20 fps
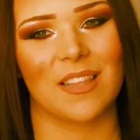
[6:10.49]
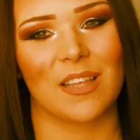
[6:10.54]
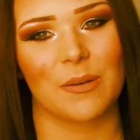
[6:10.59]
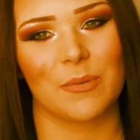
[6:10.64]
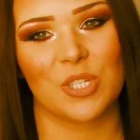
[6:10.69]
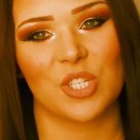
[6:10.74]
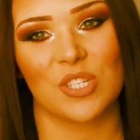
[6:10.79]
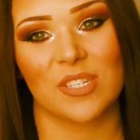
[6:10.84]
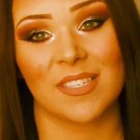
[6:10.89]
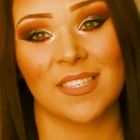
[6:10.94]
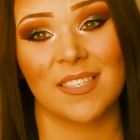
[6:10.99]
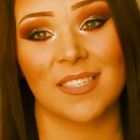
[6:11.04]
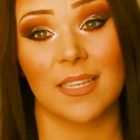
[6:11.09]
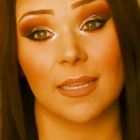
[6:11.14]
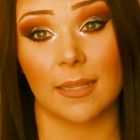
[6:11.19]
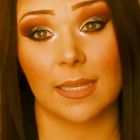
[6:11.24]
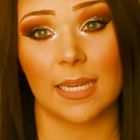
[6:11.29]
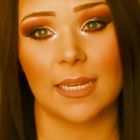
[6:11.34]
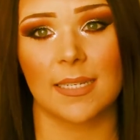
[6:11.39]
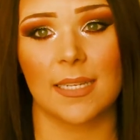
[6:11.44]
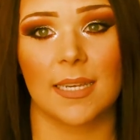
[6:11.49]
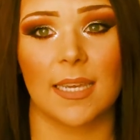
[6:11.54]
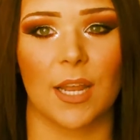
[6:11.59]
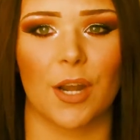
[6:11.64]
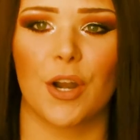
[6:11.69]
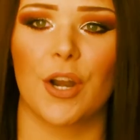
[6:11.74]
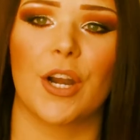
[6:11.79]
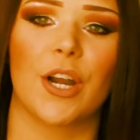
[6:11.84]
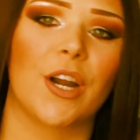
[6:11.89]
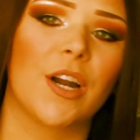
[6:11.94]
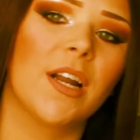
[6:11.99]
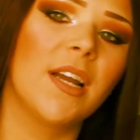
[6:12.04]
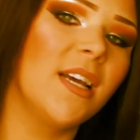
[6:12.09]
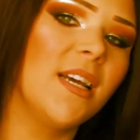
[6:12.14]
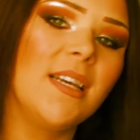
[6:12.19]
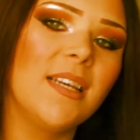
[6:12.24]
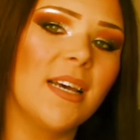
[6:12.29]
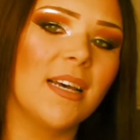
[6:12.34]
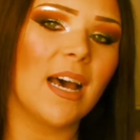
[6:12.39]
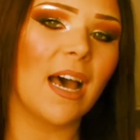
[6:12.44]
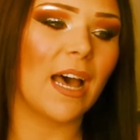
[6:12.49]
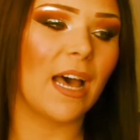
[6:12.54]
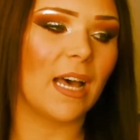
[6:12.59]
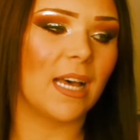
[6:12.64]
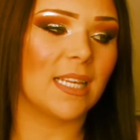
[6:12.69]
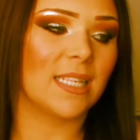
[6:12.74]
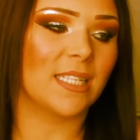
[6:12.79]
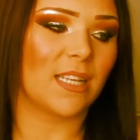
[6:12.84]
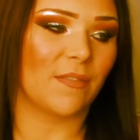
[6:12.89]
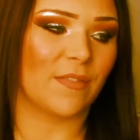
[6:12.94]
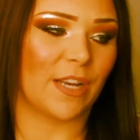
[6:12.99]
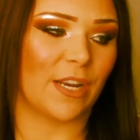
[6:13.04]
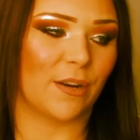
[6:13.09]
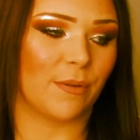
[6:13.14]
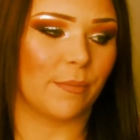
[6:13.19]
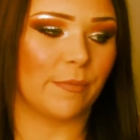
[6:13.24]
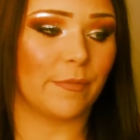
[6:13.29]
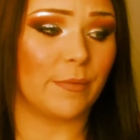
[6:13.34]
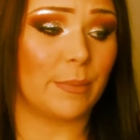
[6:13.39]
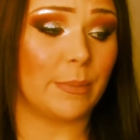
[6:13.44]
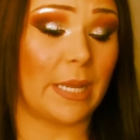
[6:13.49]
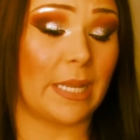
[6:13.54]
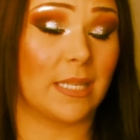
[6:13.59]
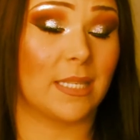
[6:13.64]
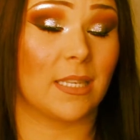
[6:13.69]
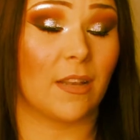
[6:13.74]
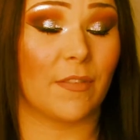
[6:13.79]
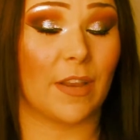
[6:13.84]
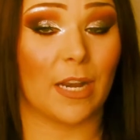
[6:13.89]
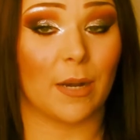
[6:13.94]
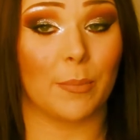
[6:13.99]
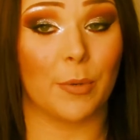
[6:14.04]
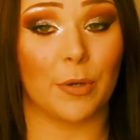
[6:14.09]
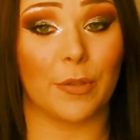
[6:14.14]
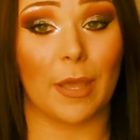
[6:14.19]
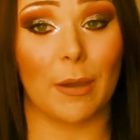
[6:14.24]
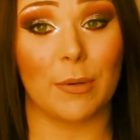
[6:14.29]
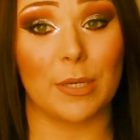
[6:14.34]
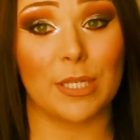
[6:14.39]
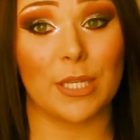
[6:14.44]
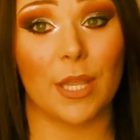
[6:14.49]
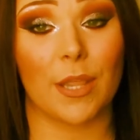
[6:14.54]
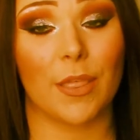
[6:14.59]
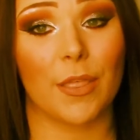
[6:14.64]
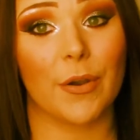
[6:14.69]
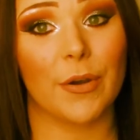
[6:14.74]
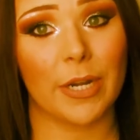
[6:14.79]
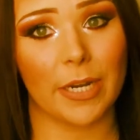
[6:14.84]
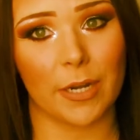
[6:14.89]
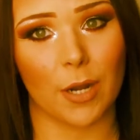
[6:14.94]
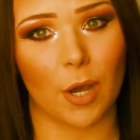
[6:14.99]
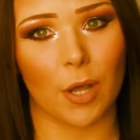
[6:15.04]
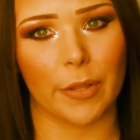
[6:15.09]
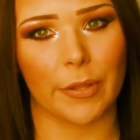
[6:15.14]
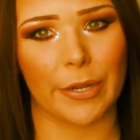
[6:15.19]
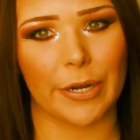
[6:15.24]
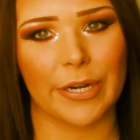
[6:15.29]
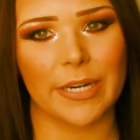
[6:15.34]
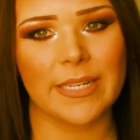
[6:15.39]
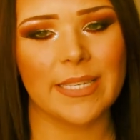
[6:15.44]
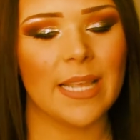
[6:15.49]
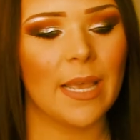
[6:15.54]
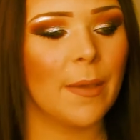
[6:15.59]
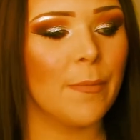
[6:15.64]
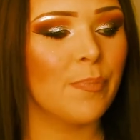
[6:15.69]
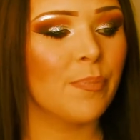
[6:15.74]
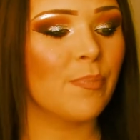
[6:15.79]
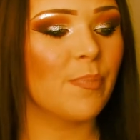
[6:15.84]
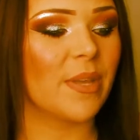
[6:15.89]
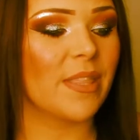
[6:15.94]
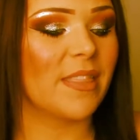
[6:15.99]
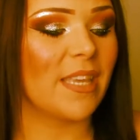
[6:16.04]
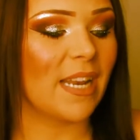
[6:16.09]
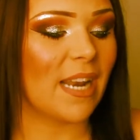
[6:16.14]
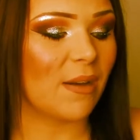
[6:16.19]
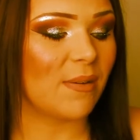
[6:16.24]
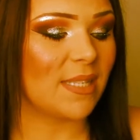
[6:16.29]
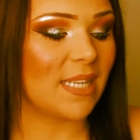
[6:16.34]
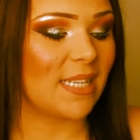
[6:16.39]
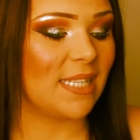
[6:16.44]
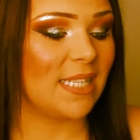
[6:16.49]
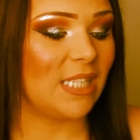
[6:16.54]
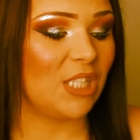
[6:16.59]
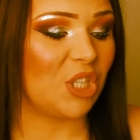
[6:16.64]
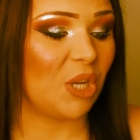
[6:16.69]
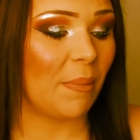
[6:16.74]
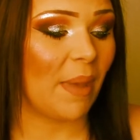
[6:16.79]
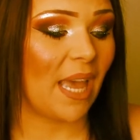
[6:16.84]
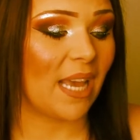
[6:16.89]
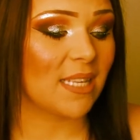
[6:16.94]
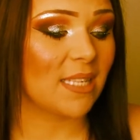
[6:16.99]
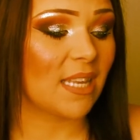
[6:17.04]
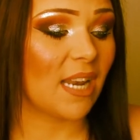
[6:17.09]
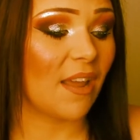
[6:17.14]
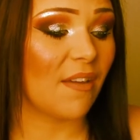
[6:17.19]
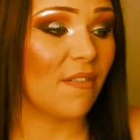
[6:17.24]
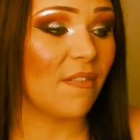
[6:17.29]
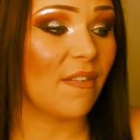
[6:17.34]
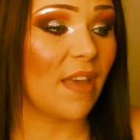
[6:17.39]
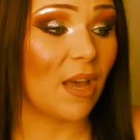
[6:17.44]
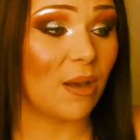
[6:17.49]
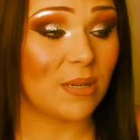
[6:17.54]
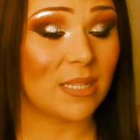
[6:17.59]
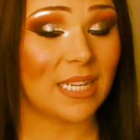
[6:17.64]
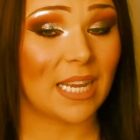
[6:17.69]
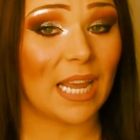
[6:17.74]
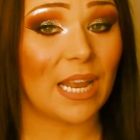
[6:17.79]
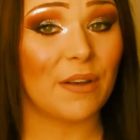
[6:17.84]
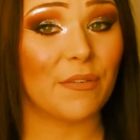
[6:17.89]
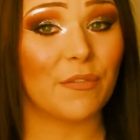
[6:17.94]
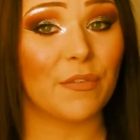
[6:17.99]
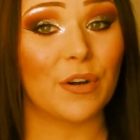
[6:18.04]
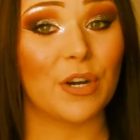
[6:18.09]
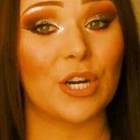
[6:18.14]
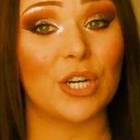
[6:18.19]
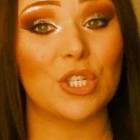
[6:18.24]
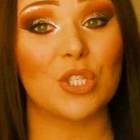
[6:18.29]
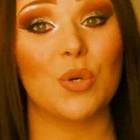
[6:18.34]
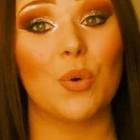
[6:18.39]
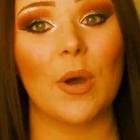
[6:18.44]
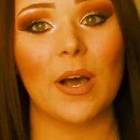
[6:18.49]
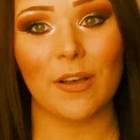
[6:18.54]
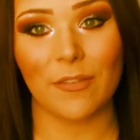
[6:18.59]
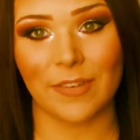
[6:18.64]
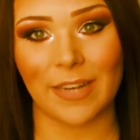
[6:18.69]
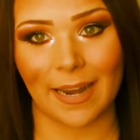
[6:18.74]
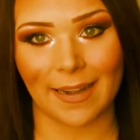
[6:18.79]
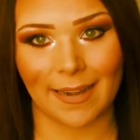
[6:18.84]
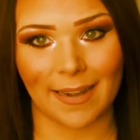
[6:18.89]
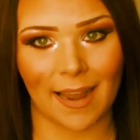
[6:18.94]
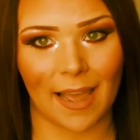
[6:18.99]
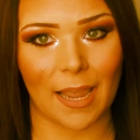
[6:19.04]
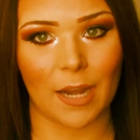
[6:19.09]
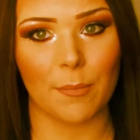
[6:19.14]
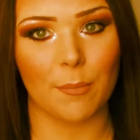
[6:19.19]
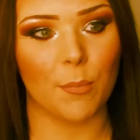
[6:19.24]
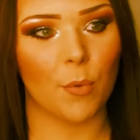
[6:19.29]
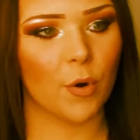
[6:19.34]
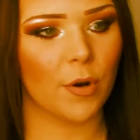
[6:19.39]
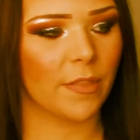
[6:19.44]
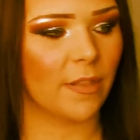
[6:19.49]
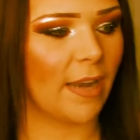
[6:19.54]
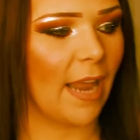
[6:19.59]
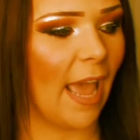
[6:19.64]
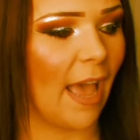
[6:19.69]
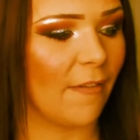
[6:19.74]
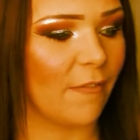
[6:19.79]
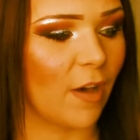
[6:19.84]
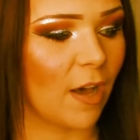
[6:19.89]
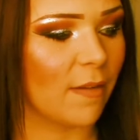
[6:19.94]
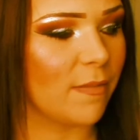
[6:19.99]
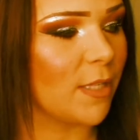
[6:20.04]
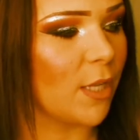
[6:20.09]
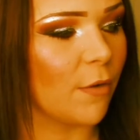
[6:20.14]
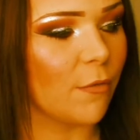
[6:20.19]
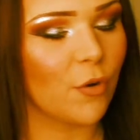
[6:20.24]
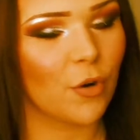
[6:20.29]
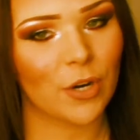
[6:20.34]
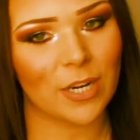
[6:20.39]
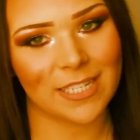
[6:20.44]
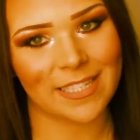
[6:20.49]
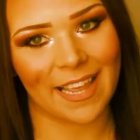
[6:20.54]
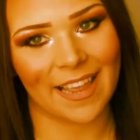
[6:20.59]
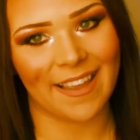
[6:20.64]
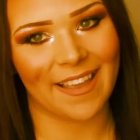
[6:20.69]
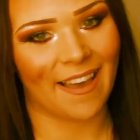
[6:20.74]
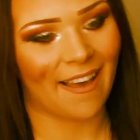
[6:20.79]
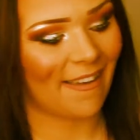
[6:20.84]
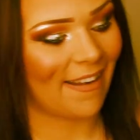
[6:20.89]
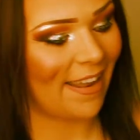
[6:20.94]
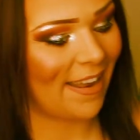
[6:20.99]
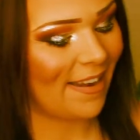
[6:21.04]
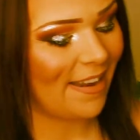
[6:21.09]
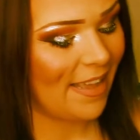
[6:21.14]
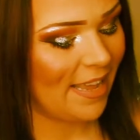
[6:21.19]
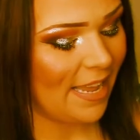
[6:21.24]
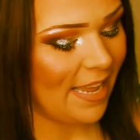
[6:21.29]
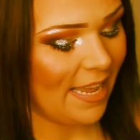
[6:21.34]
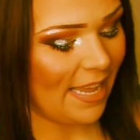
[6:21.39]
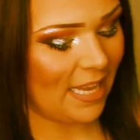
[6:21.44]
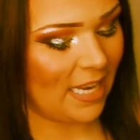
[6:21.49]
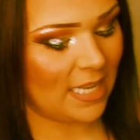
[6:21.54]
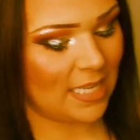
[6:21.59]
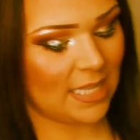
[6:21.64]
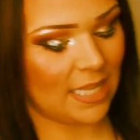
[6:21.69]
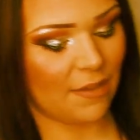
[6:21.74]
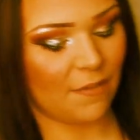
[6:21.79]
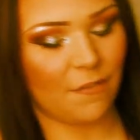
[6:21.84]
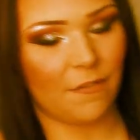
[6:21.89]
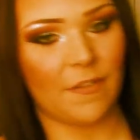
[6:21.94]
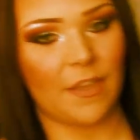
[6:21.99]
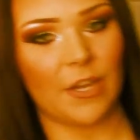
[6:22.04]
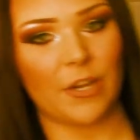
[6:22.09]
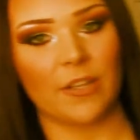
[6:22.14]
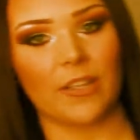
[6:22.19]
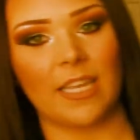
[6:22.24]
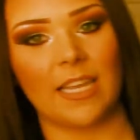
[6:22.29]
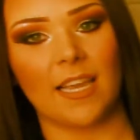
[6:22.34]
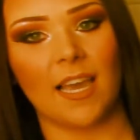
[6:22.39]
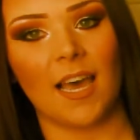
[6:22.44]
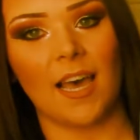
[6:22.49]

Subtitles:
I thought it was just silly to get her a stuffed animal that was $30, but then I was at TJ Maxx, and I found it for $12.99, more than half off, so of course I got it. It is the Fingerling